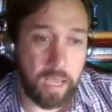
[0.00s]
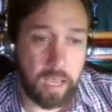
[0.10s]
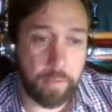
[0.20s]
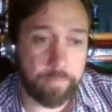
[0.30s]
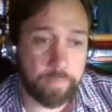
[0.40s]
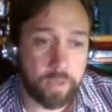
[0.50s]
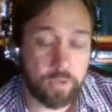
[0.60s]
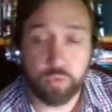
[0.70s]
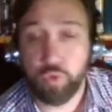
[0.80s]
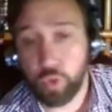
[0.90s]
the
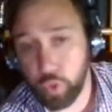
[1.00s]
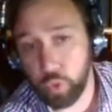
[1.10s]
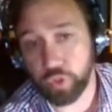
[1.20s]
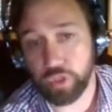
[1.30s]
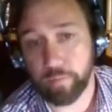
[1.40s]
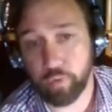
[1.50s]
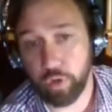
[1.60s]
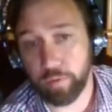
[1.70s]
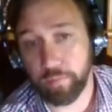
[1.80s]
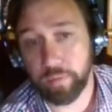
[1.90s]
root cause of the
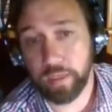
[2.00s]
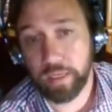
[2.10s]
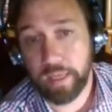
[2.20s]
problem.